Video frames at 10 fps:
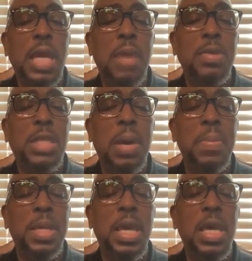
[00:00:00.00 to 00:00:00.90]
Time and
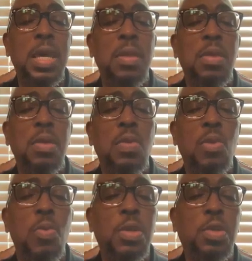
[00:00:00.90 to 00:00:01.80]
time again,
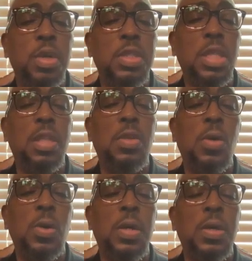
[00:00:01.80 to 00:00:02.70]
when we trust in the
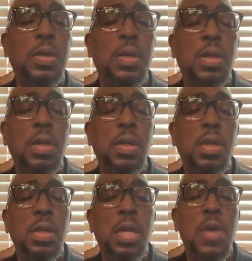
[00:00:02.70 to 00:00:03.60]
Lord
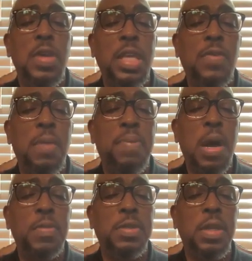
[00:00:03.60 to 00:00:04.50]
and we give our
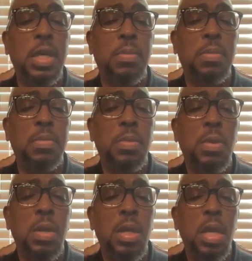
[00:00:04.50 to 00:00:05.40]
problems to Him,
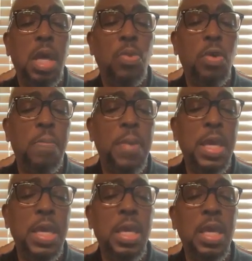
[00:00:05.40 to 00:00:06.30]
we
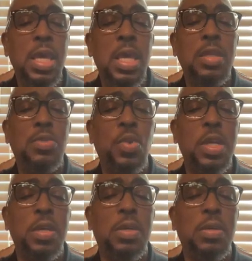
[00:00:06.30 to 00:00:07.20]
obey His
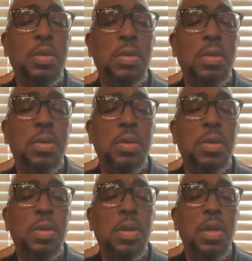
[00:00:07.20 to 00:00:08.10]
will,
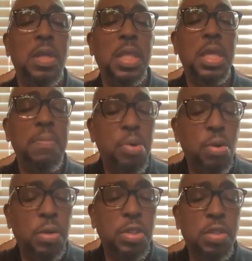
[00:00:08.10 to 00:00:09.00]
then He
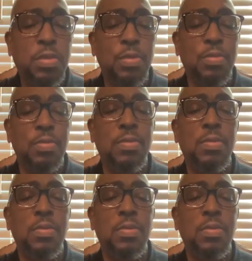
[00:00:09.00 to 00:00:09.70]
pulls us through.